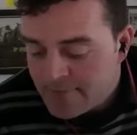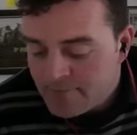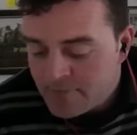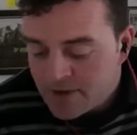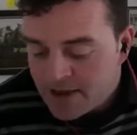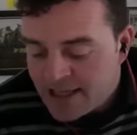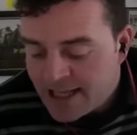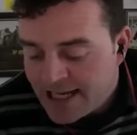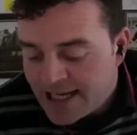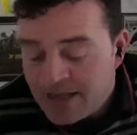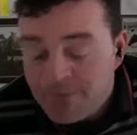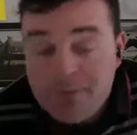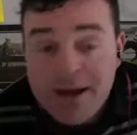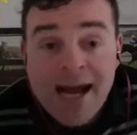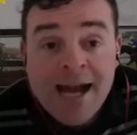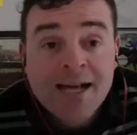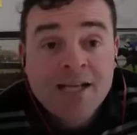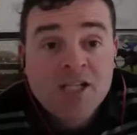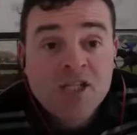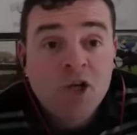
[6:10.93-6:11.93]
laid
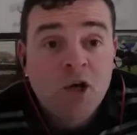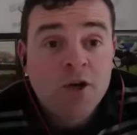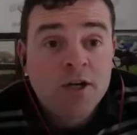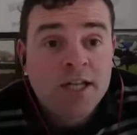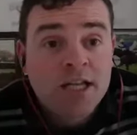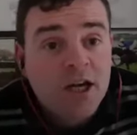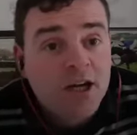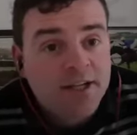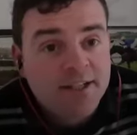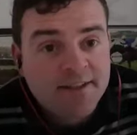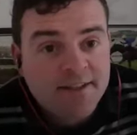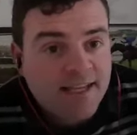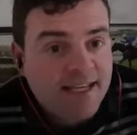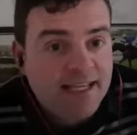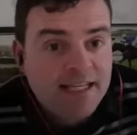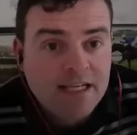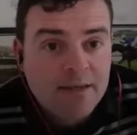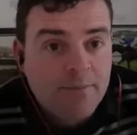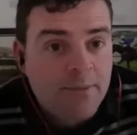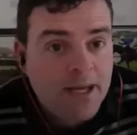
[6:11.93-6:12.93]
back sort. He got a dig
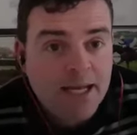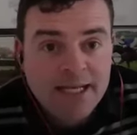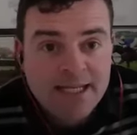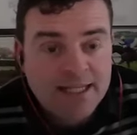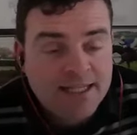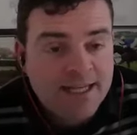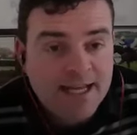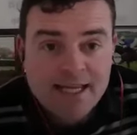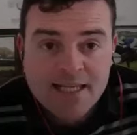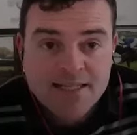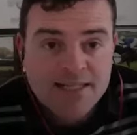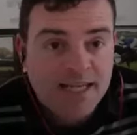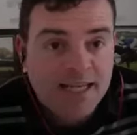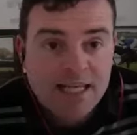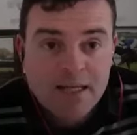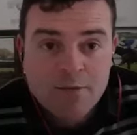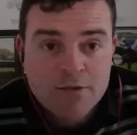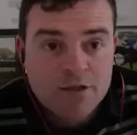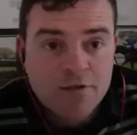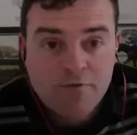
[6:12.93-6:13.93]
in the belly. And next thing,
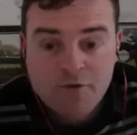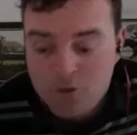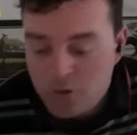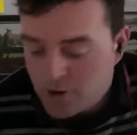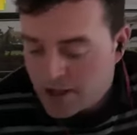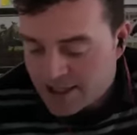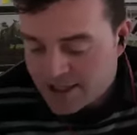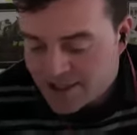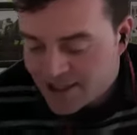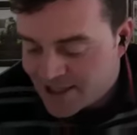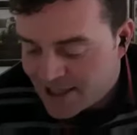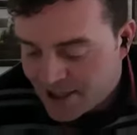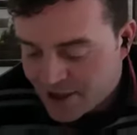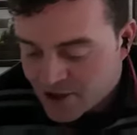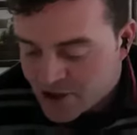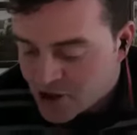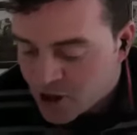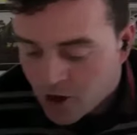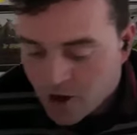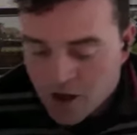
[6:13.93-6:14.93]
he was a few lengths
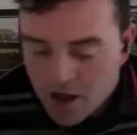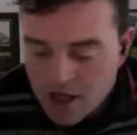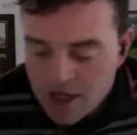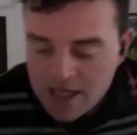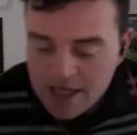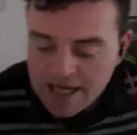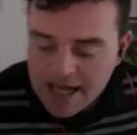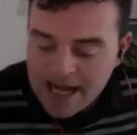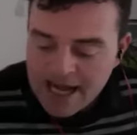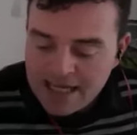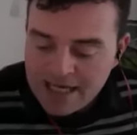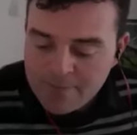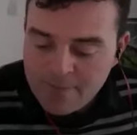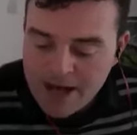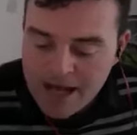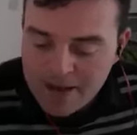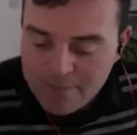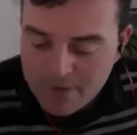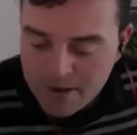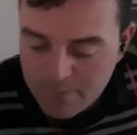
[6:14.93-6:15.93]
clear. So
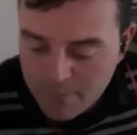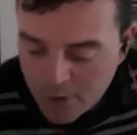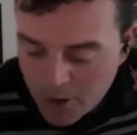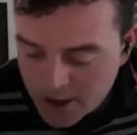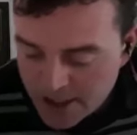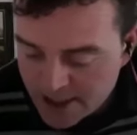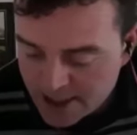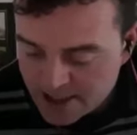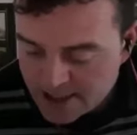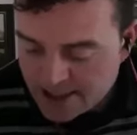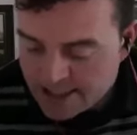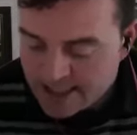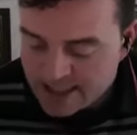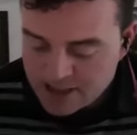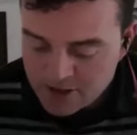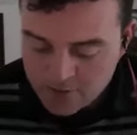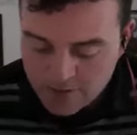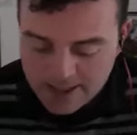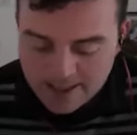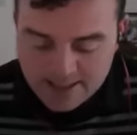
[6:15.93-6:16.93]
Alabama Boy in the
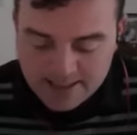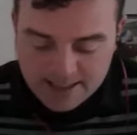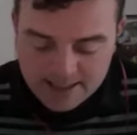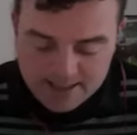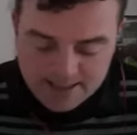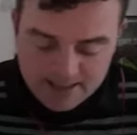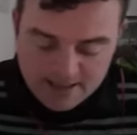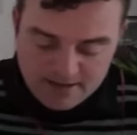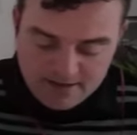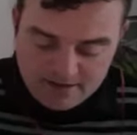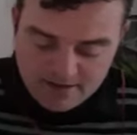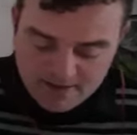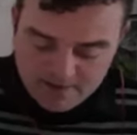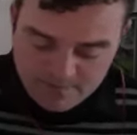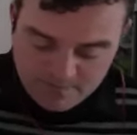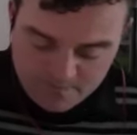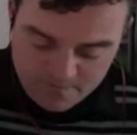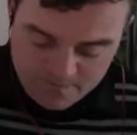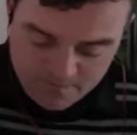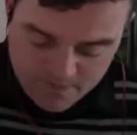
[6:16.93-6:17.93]

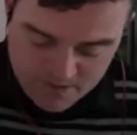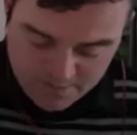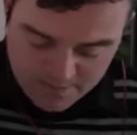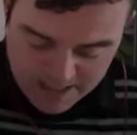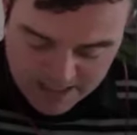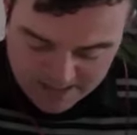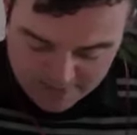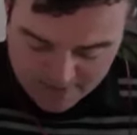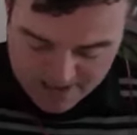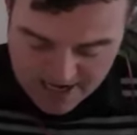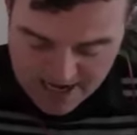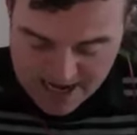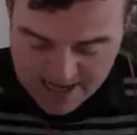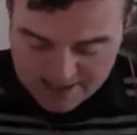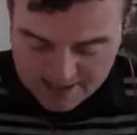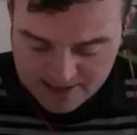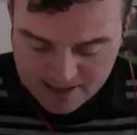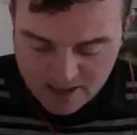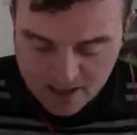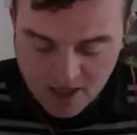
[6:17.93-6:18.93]
8.20 to be able to
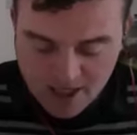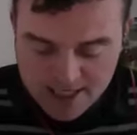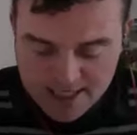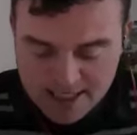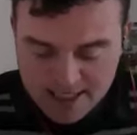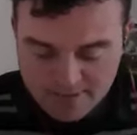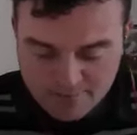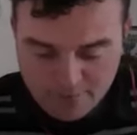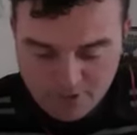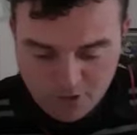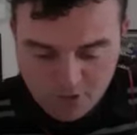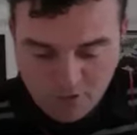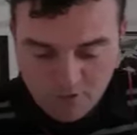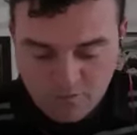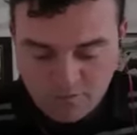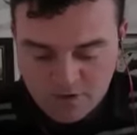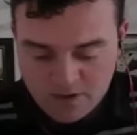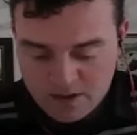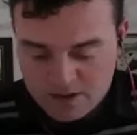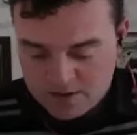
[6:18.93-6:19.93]
handle the hike and
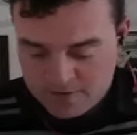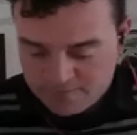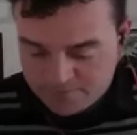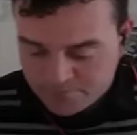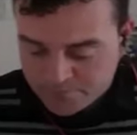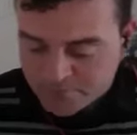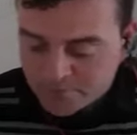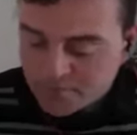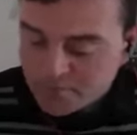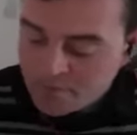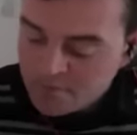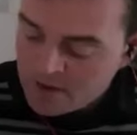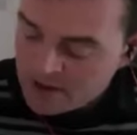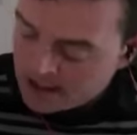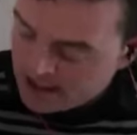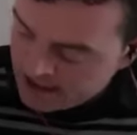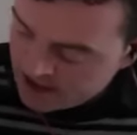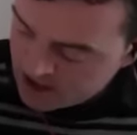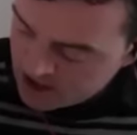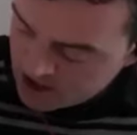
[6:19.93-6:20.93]
prove
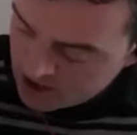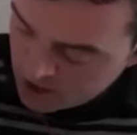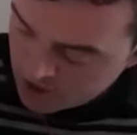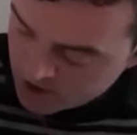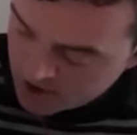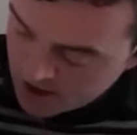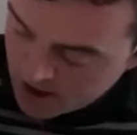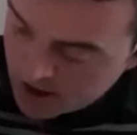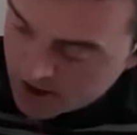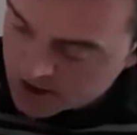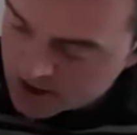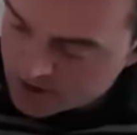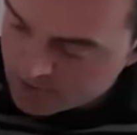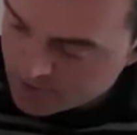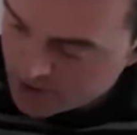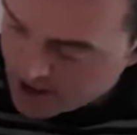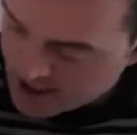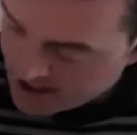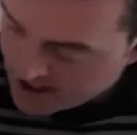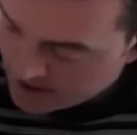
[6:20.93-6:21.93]
he's a good horse.
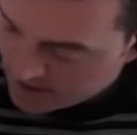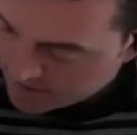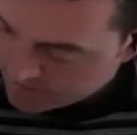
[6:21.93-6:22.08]
Right.